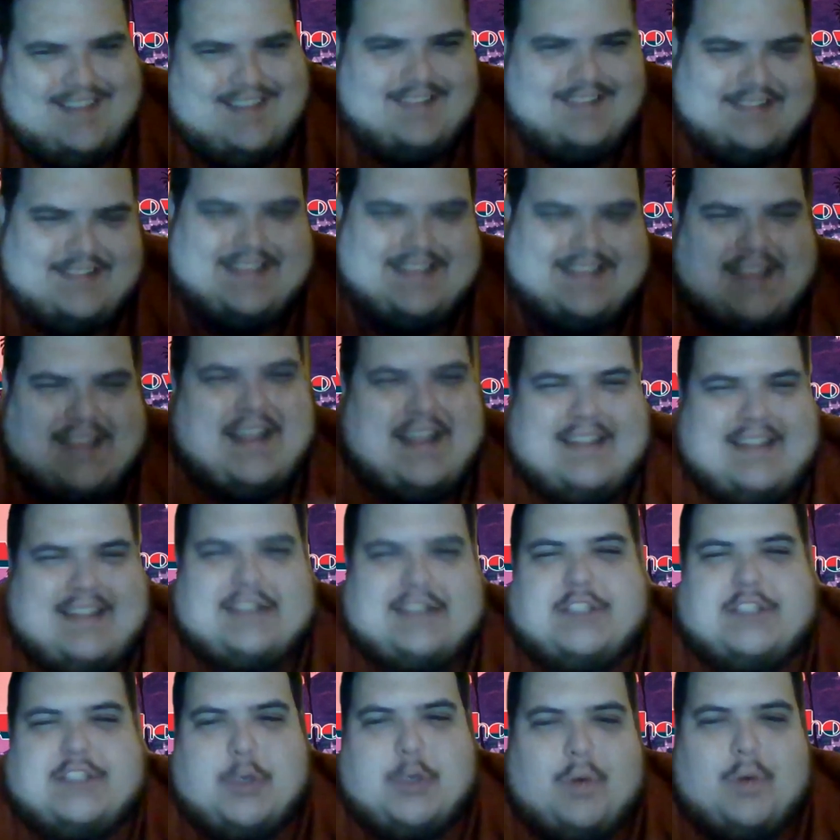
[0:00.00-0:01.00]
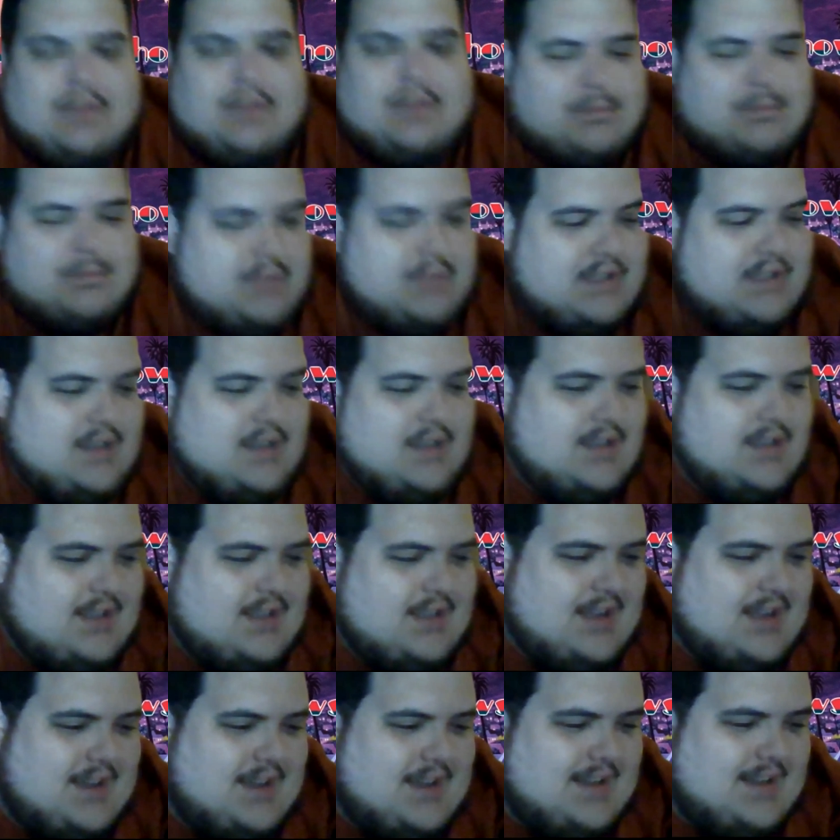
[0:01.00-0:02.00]
They got like 2 of
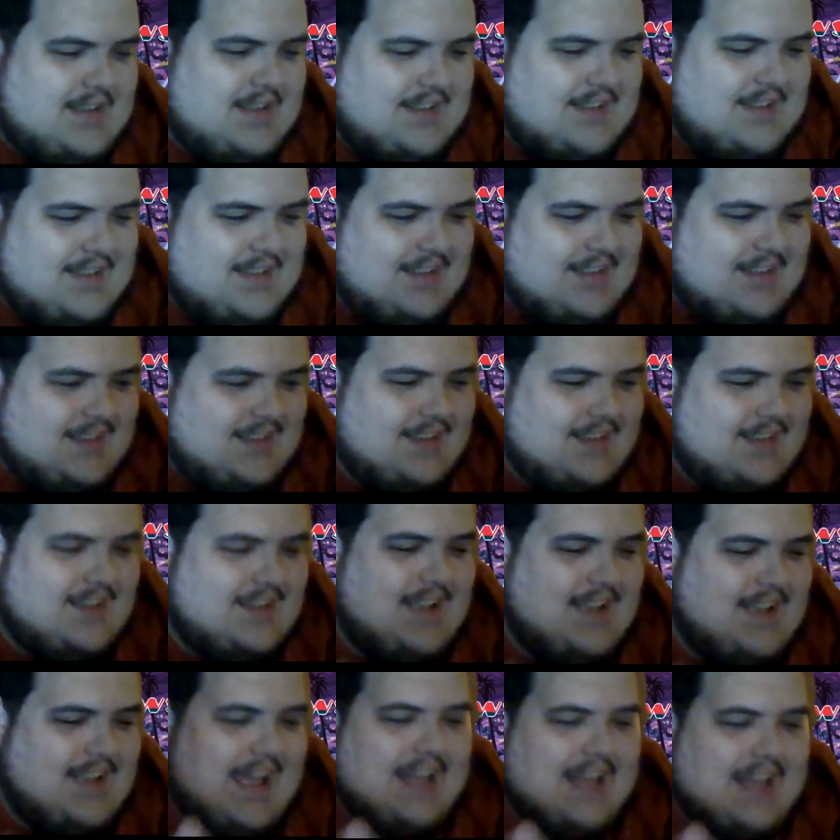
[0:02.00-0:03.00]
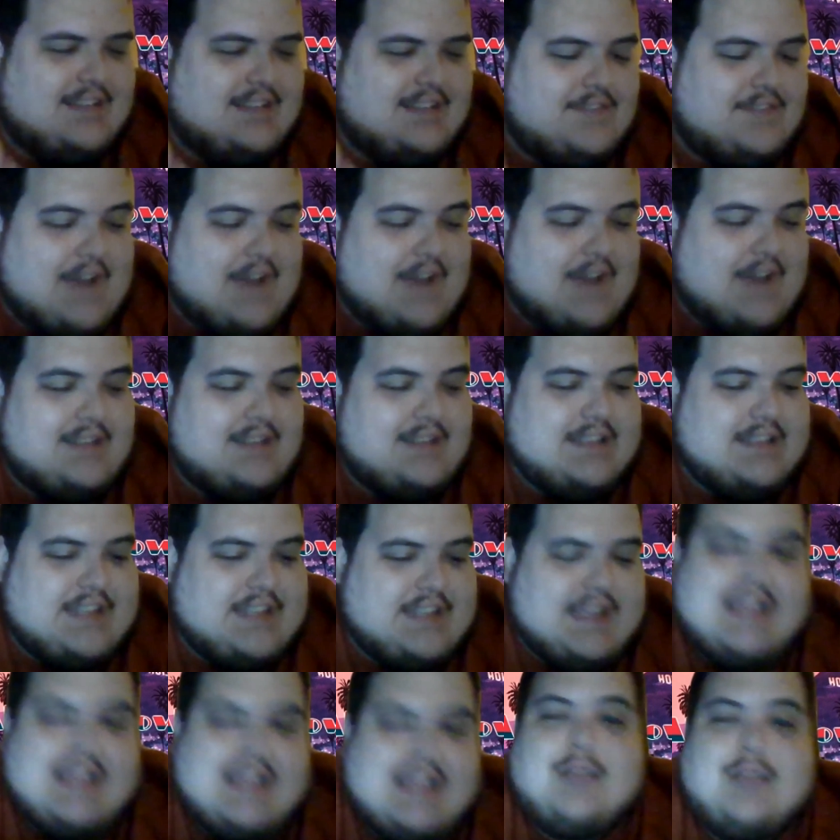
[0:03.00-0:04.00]
them. And finally,
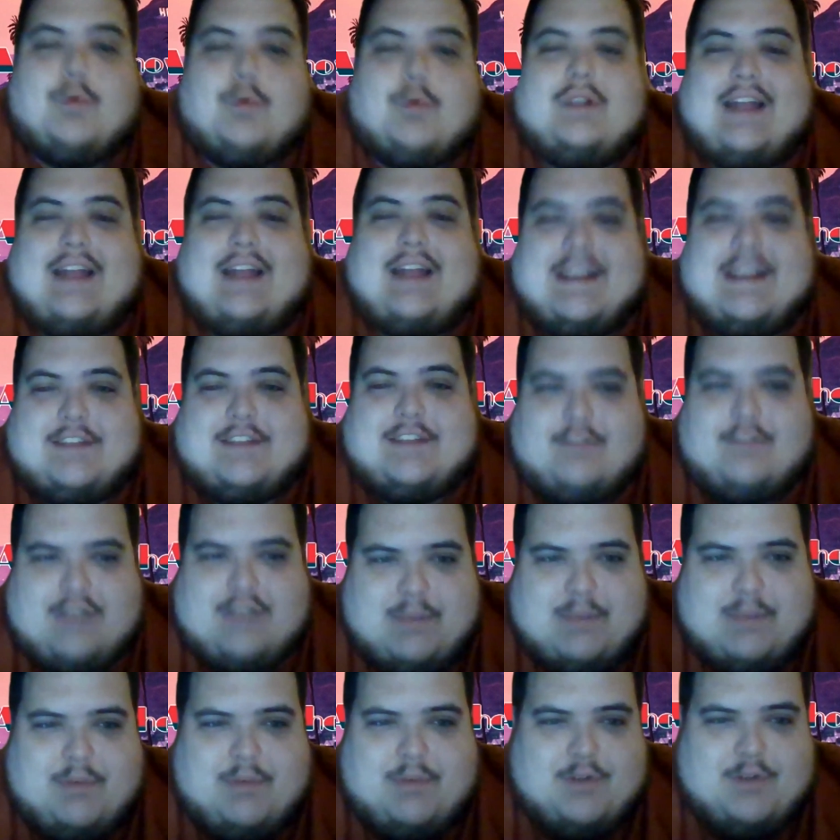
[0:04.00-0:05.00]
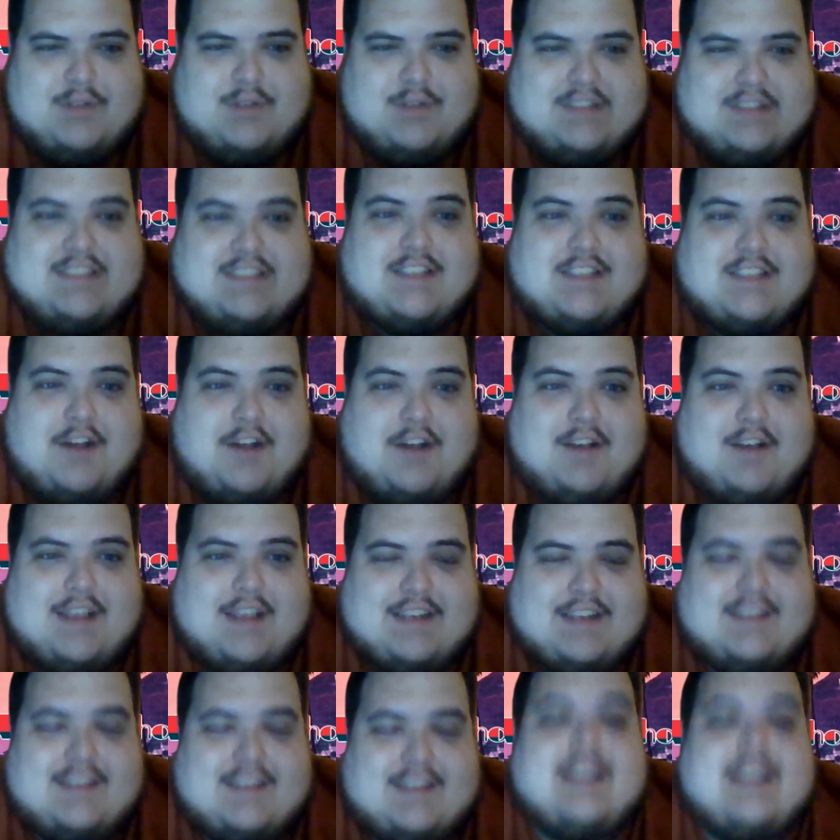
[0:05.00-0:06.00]
the Equalizer reboot,
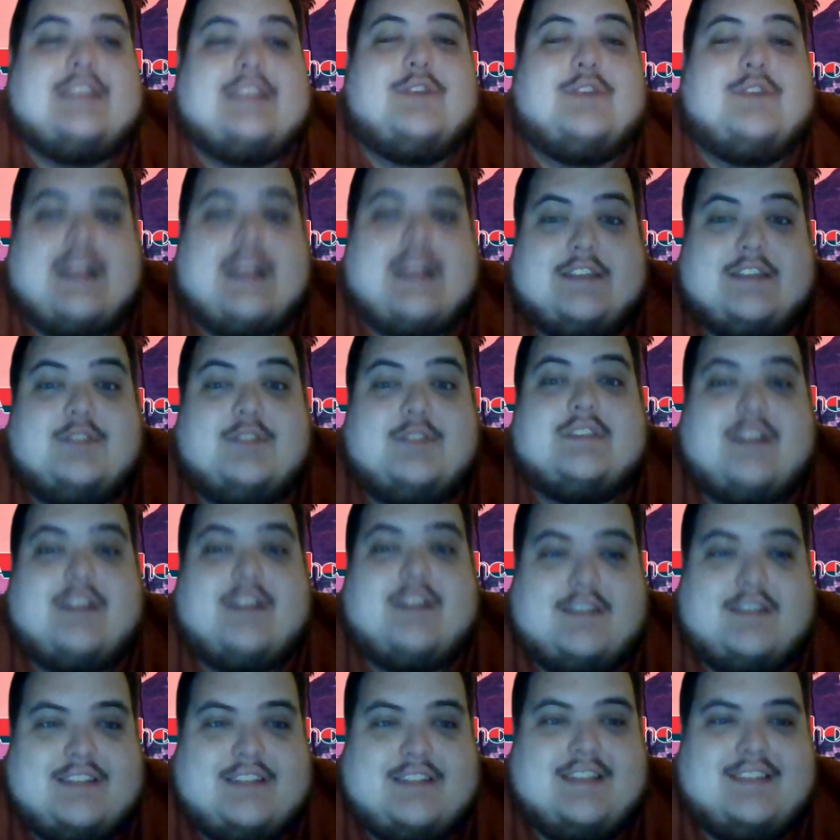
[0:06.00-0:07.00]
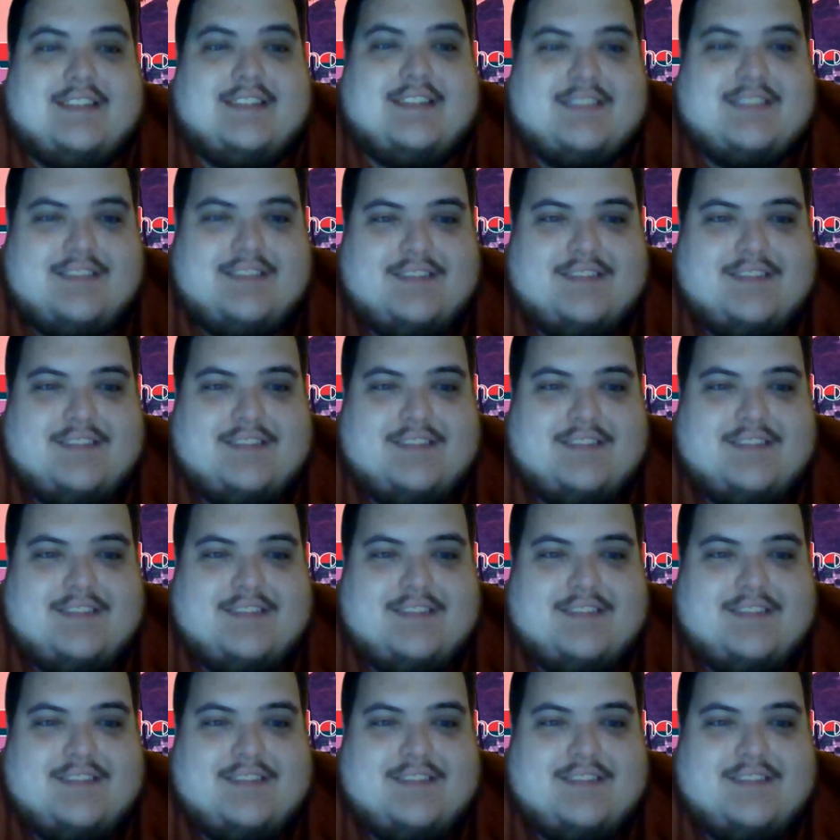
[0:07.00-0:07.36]
starring. Can you guess who stars in this?